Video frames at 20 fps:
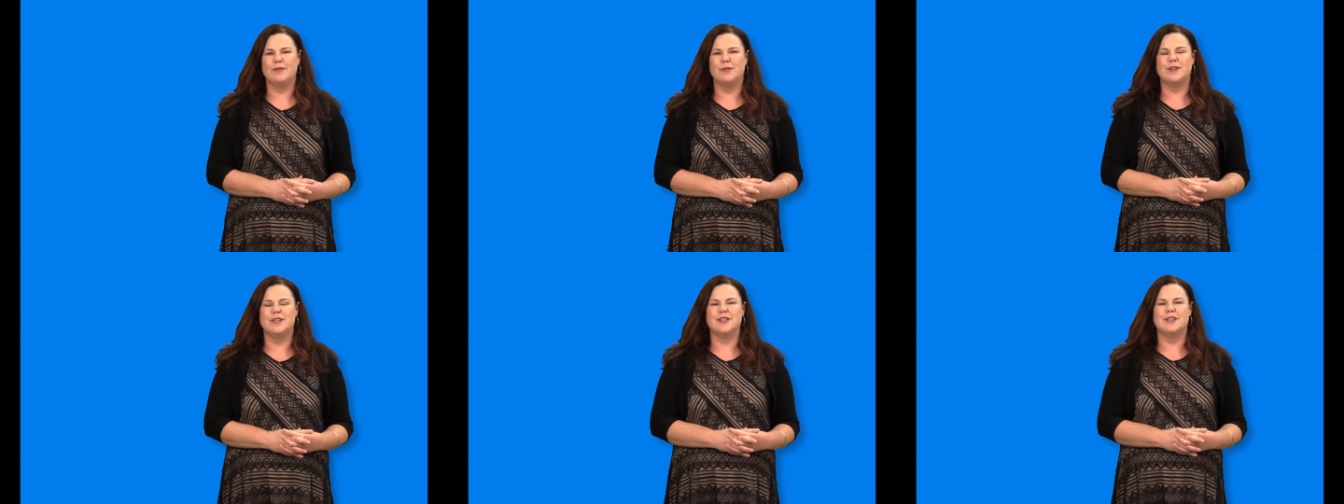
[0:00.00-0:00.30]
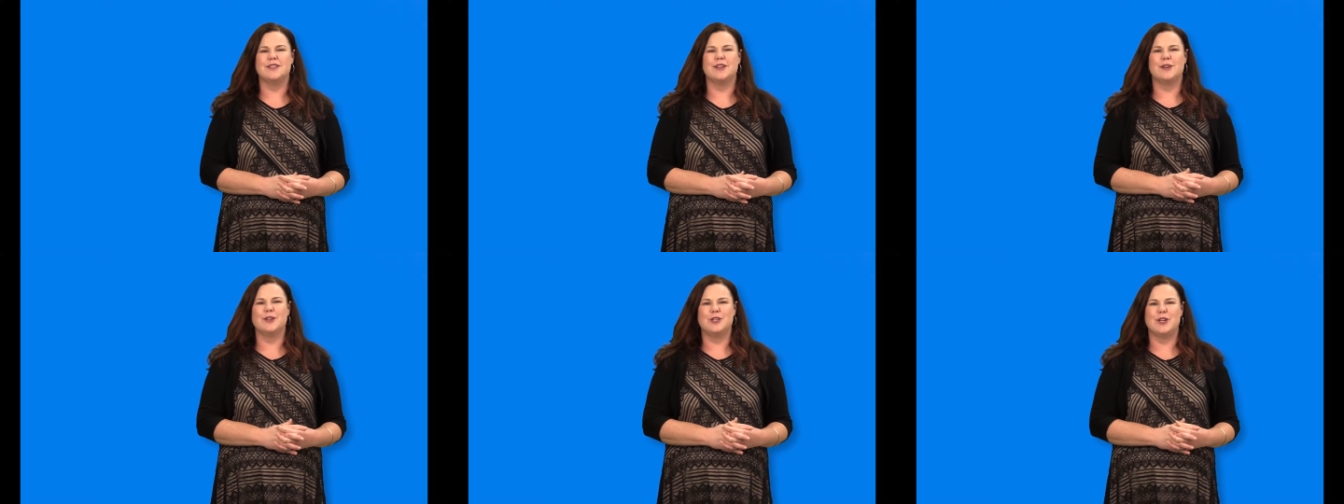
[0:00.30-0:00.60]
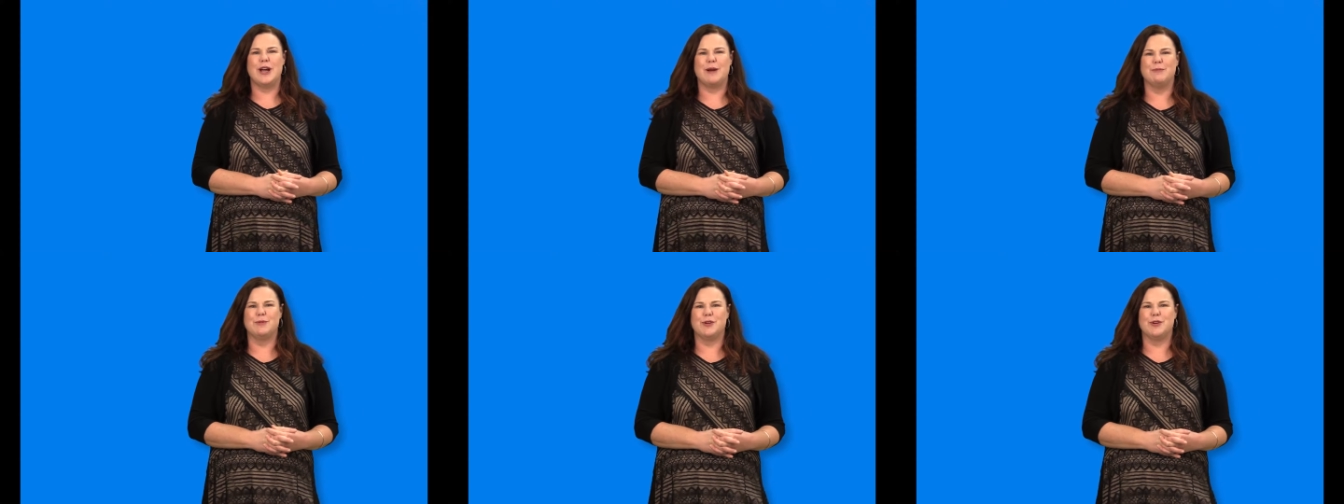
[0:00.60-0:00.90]
which is our
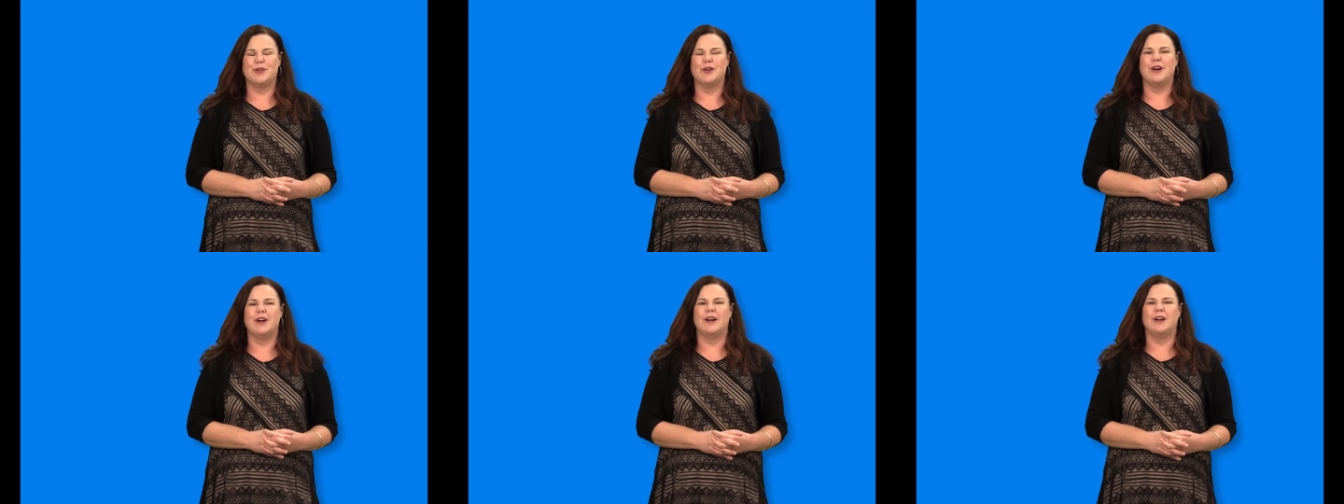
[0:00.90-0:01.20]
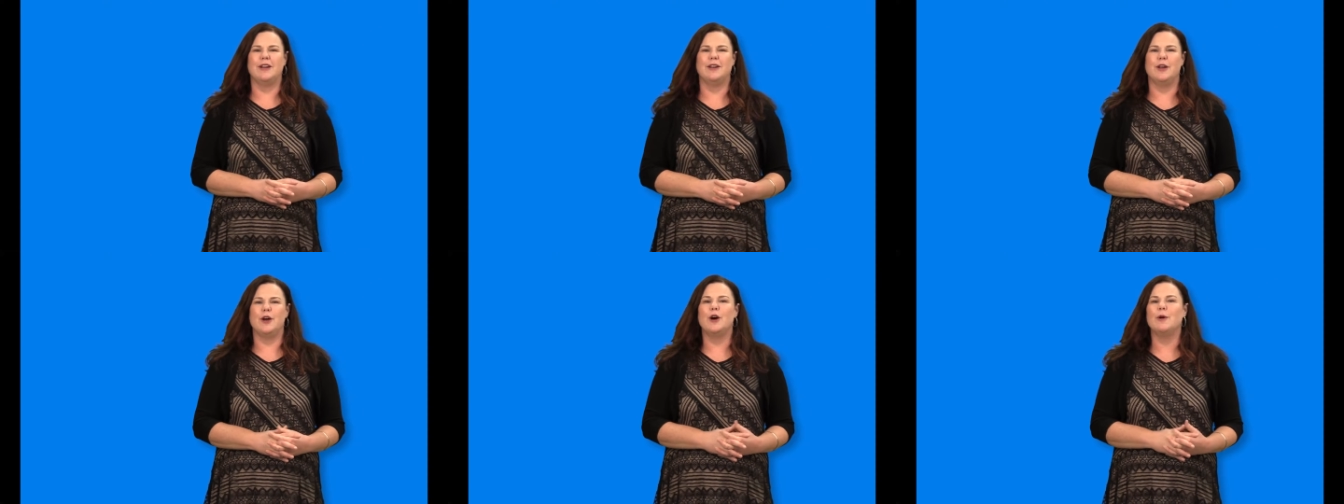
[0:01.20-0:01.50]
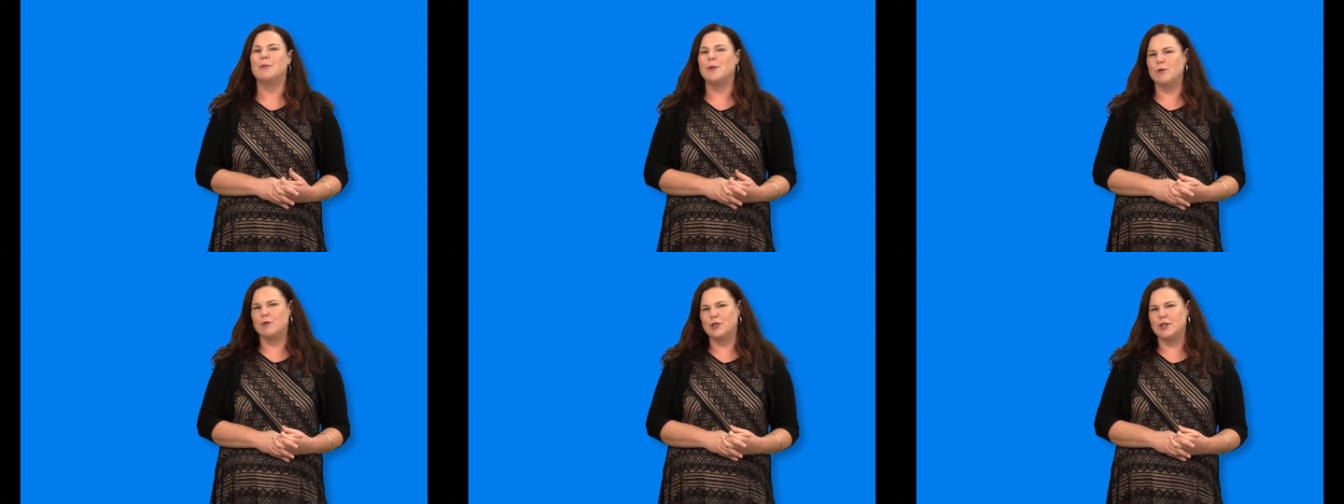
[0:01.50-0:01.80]
chapter on
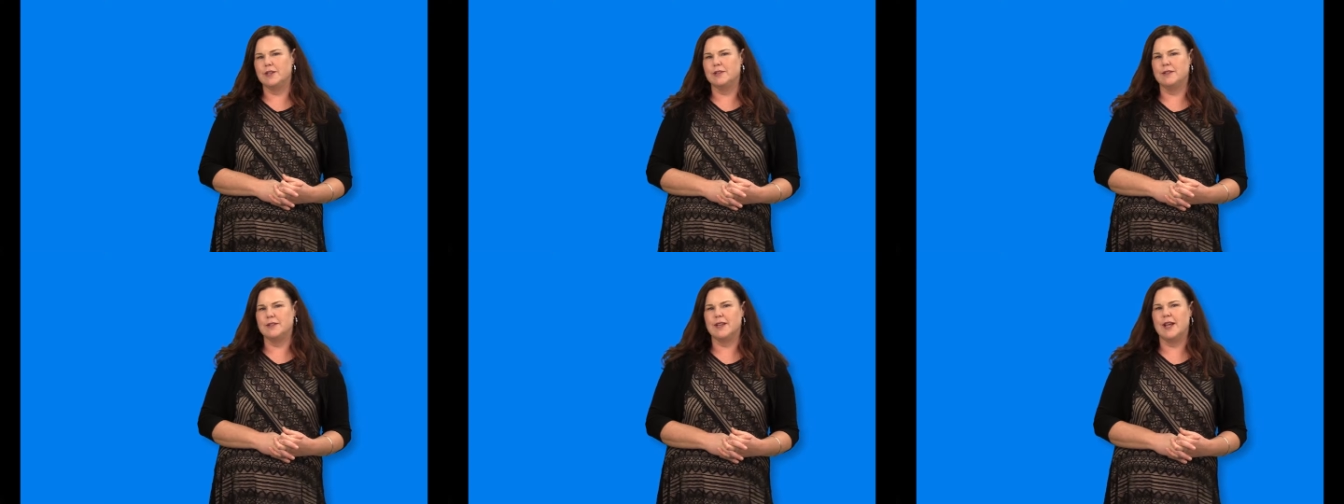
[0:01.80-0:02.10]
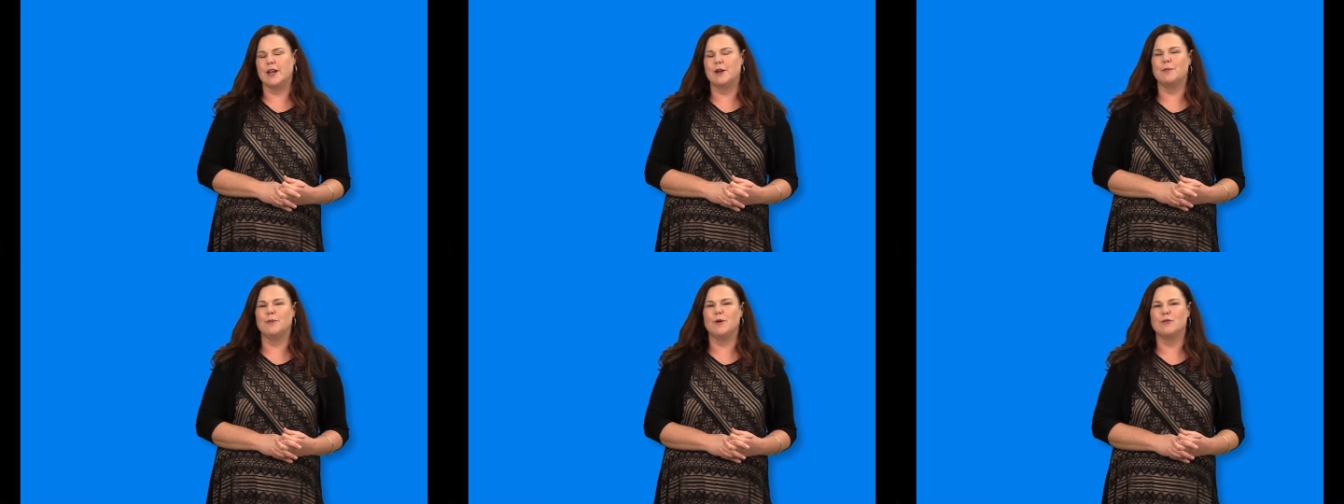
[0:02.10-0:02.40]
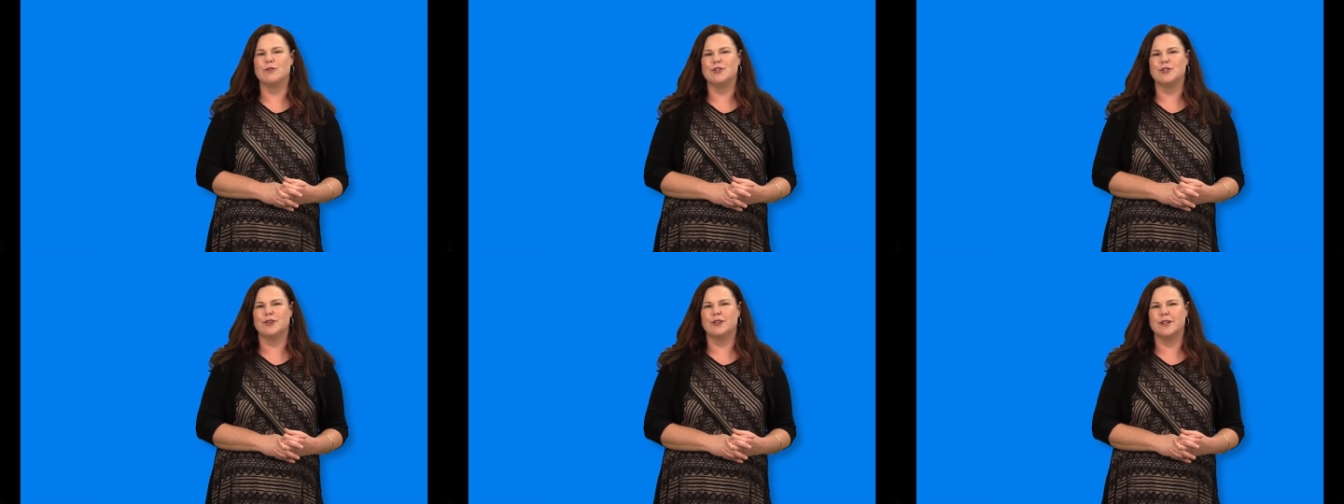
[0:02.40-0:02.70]
emotions and
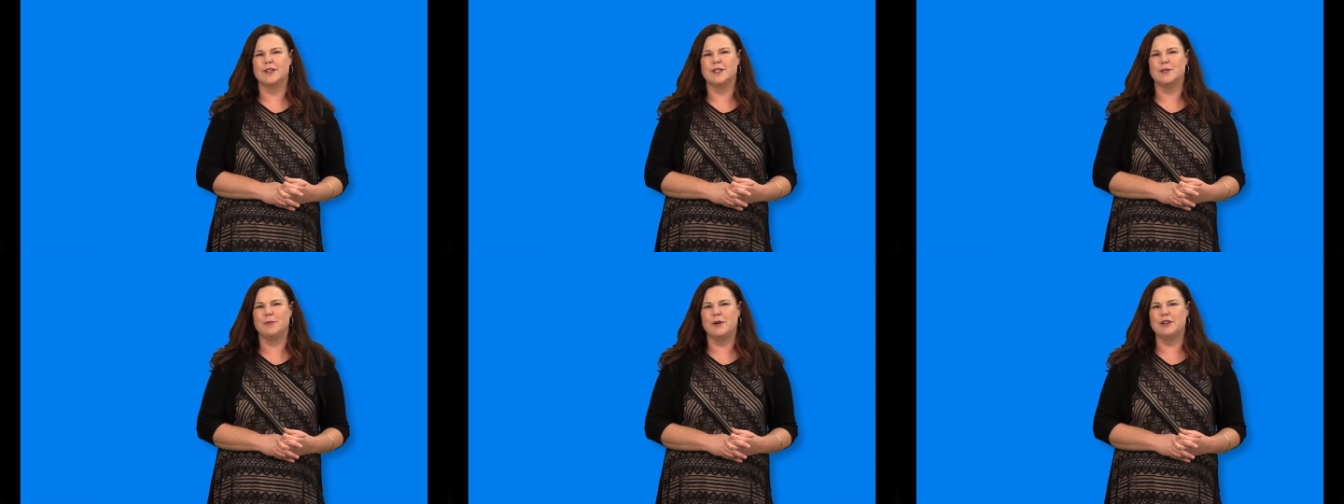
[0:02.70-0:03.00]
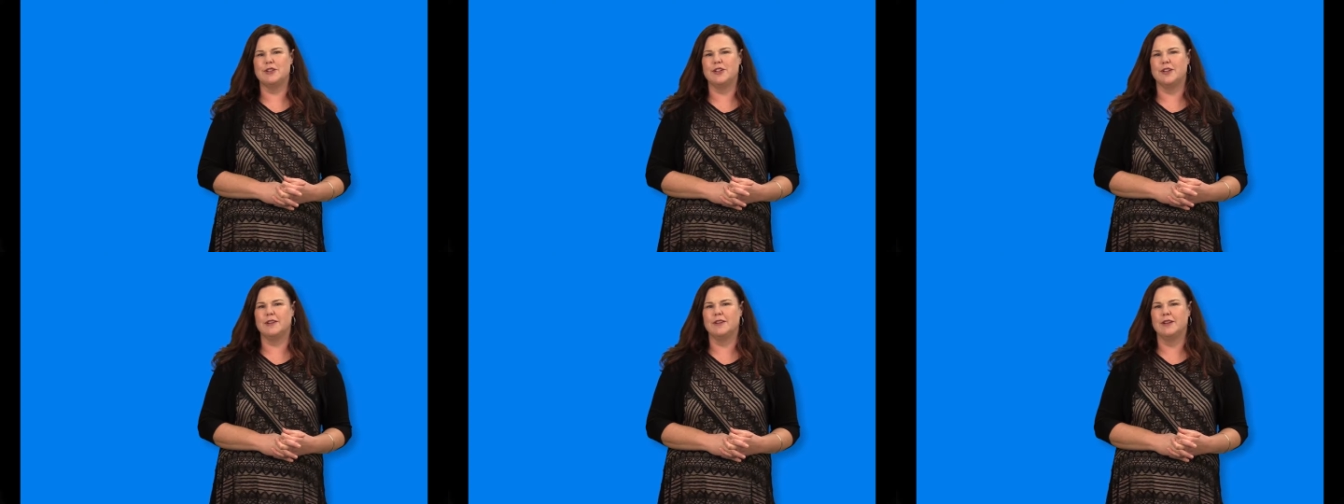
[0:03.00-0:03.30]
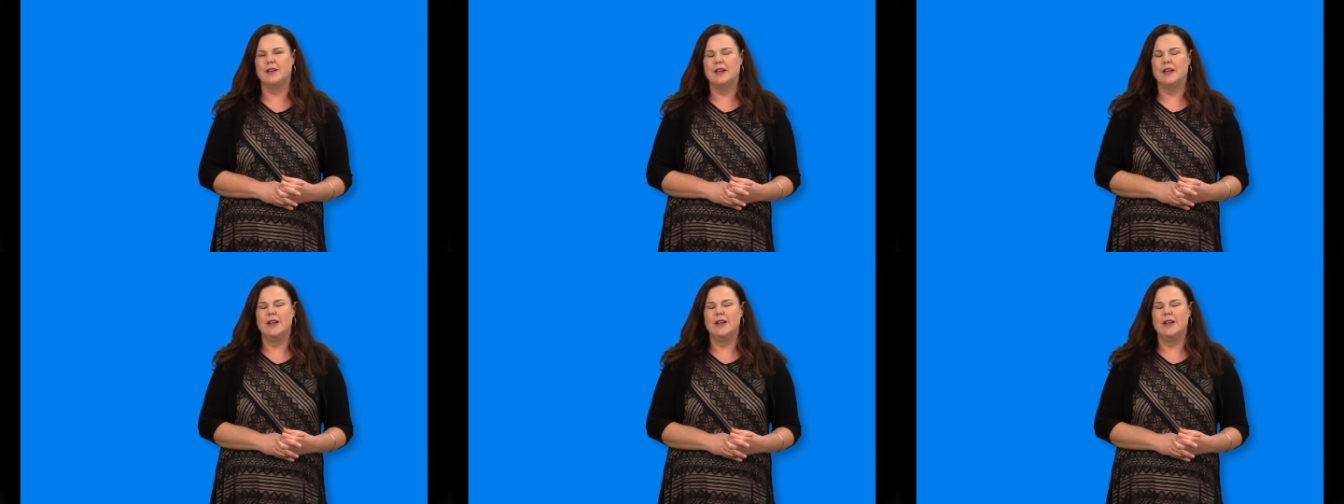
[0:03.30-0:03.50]
emotional expression.